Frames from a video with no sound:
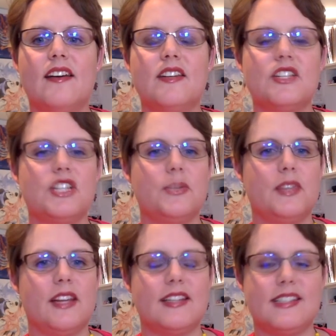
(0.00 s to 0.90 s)
she would
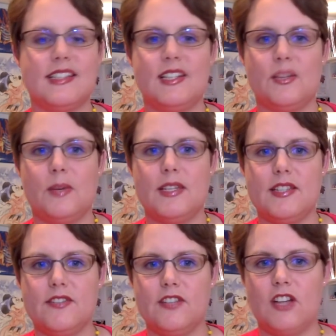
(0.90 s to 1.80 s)
like to hear what
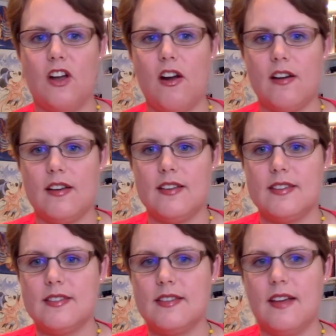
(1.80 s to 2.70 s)
different
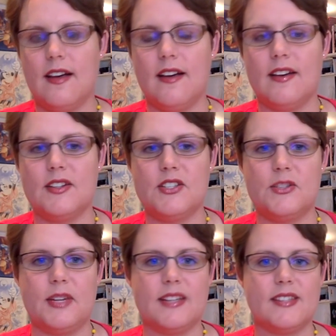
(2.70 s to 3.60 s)
artists are doing.